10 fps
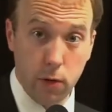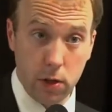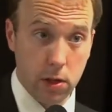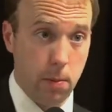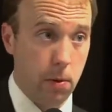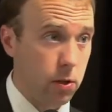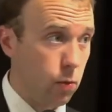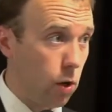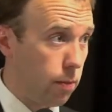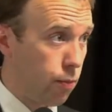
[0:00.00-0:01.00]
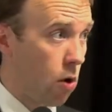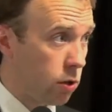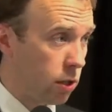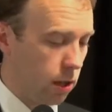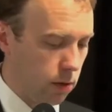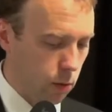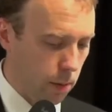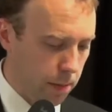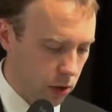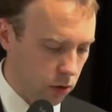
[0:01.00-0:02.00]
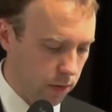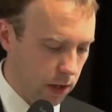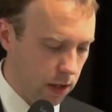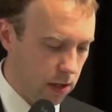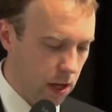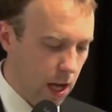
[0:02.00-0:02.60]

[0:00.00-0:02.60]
for example, as one proxy, as one measure of this.